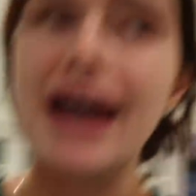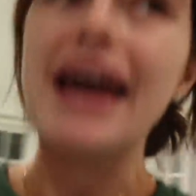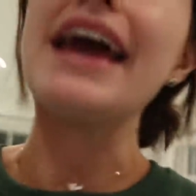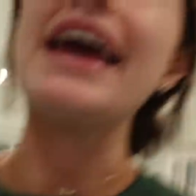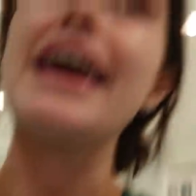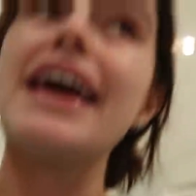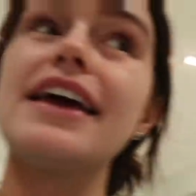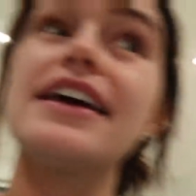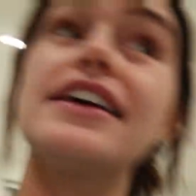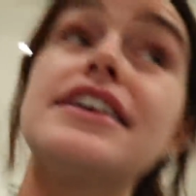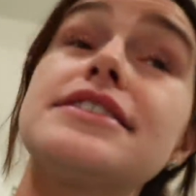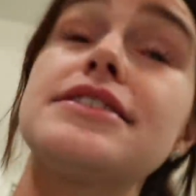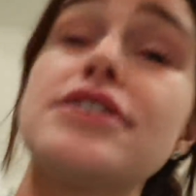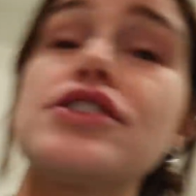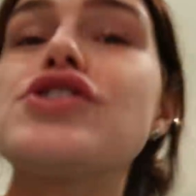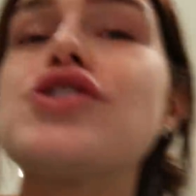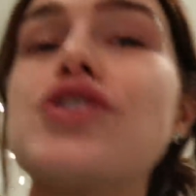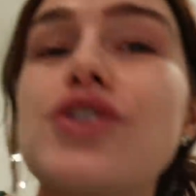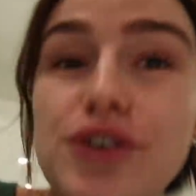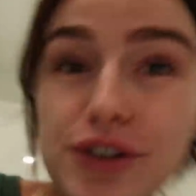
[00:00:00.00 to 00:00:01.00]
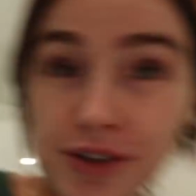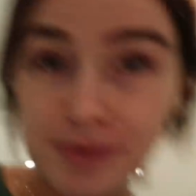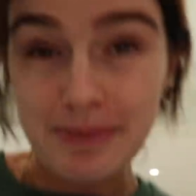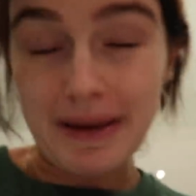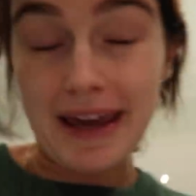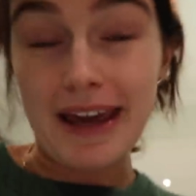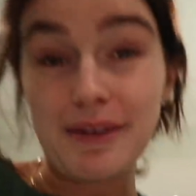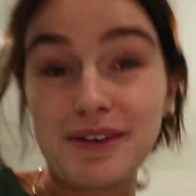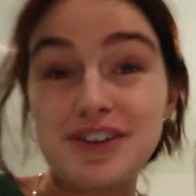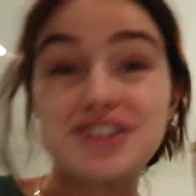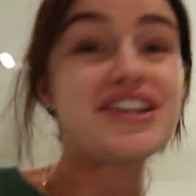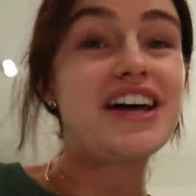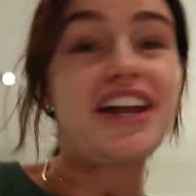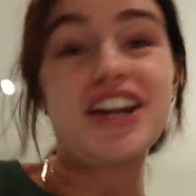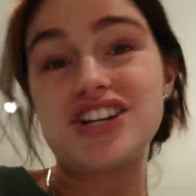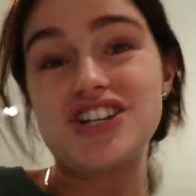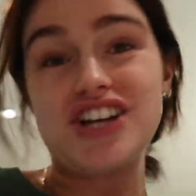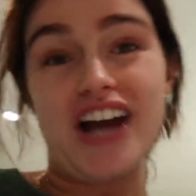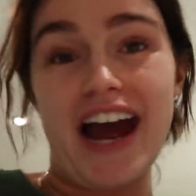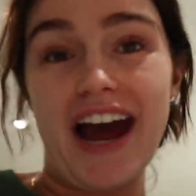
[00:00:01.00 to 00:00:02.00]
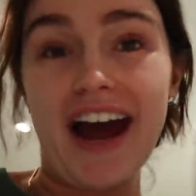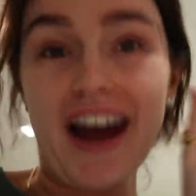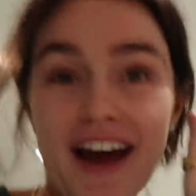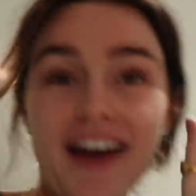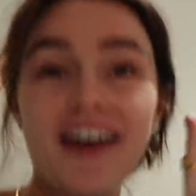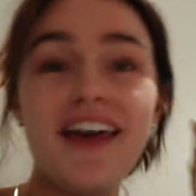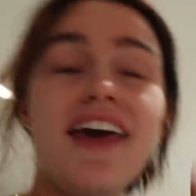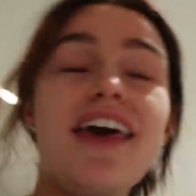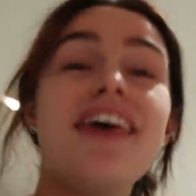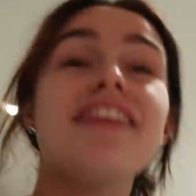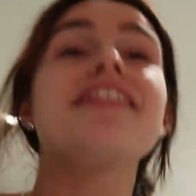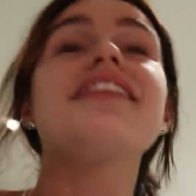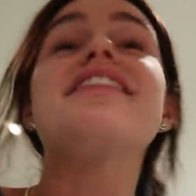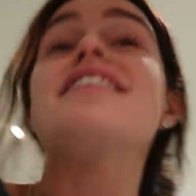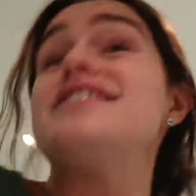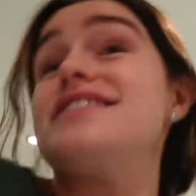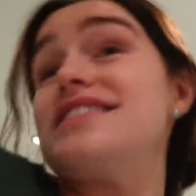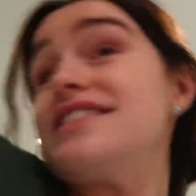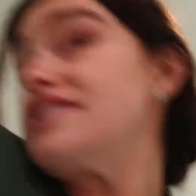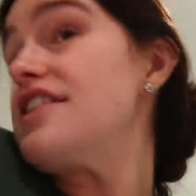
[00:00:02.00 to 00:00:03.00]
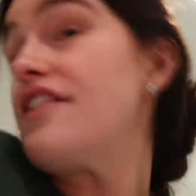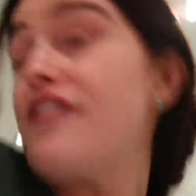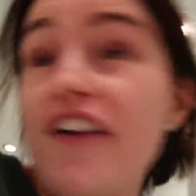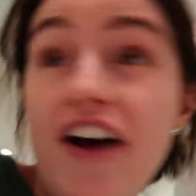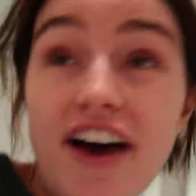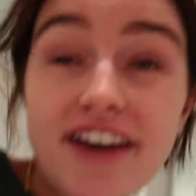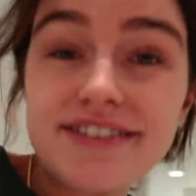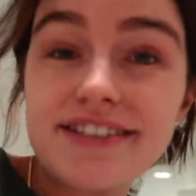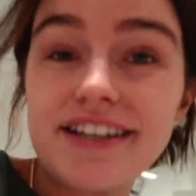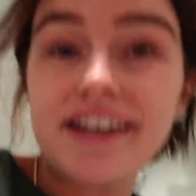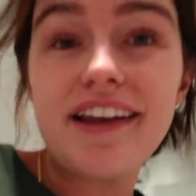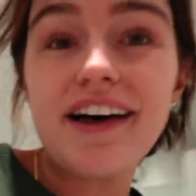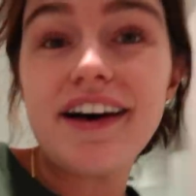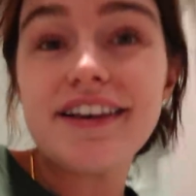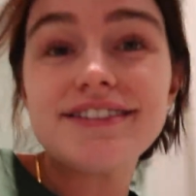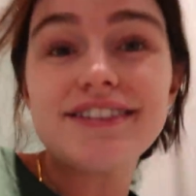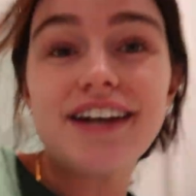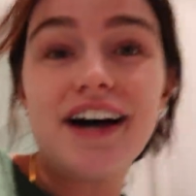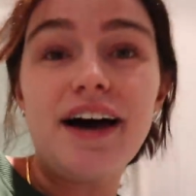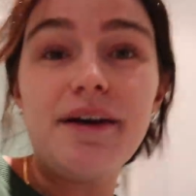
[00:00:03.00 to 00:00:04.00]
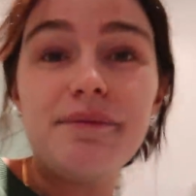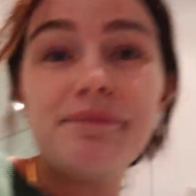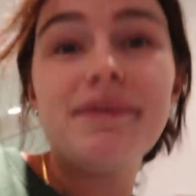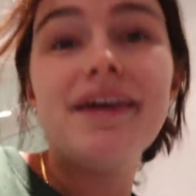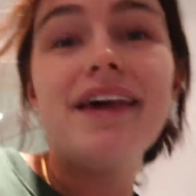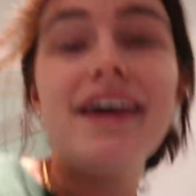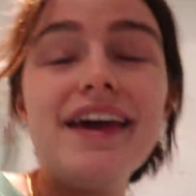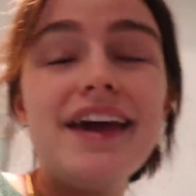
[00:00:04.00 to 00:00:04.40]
he has assured me, we just had a chat, that this is the first and last time.